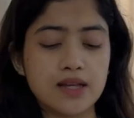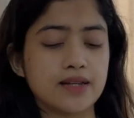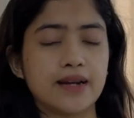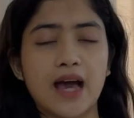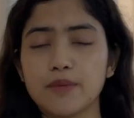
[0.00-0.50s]

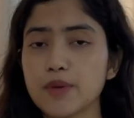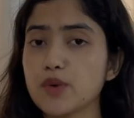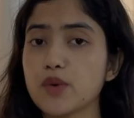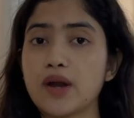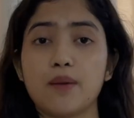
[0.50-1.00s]
say dynamic
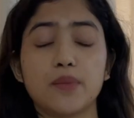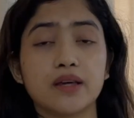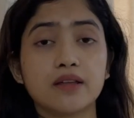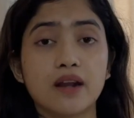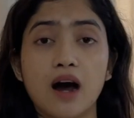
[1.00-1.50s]

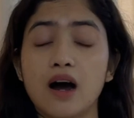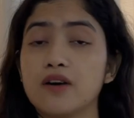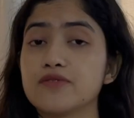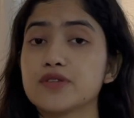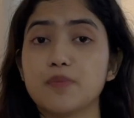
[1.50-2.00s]
programming,
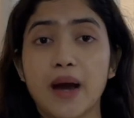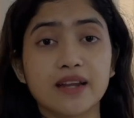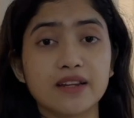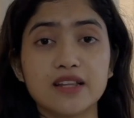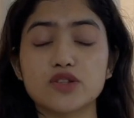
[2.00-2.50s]
graphs,
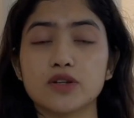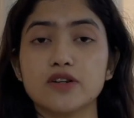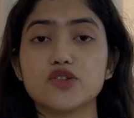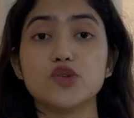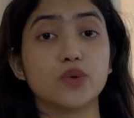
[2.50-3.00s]
binary
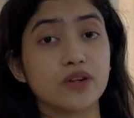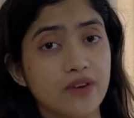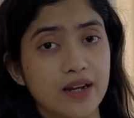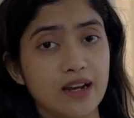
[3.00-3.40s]
search, unified